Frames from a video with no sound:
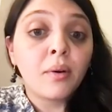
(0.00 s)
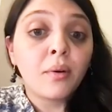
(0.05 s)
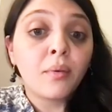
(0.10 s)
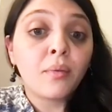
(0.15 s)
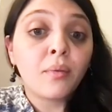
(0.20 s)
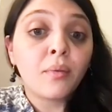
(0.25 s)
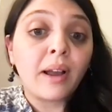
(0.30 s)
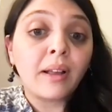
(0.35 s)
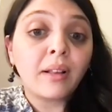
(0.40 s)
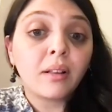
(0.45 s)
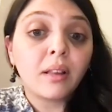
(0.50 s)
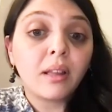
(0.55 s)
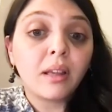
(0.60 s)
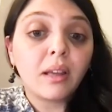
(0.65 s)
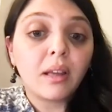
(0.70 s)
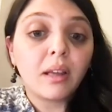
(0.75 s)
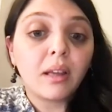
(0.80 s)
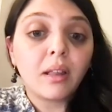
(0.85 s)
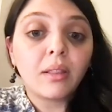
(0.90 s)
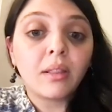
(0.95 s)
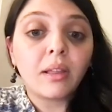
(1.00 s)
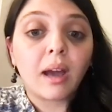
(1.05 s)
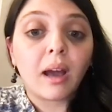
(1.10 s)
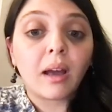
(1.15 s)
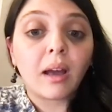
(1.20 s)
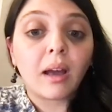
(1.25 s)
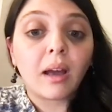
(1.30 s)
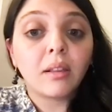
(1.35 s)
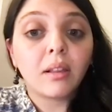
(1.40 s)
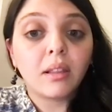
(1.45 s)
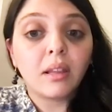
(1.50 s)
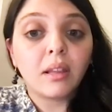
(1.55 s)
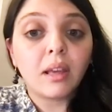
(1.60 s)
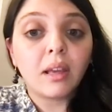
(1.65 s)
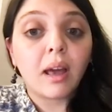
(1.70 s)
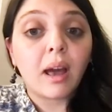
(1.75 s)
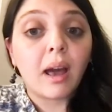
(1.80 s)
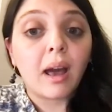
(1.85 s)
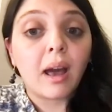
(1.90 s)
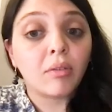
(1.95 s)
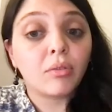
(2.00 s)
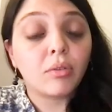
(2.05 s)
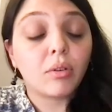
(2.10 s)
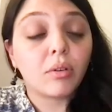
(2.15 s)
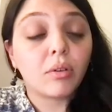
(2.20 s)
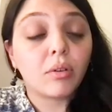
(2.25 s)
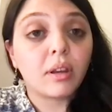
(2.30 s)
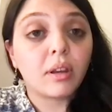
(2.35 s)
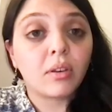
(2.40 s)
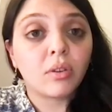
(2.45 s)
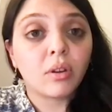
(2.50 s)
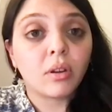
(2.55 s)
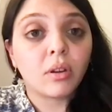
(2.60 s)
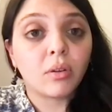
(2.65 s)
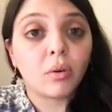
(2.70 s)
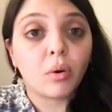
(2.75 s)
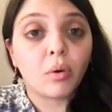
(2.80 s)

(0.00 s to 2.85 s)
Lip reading: Finally, the ICC has jurisdiction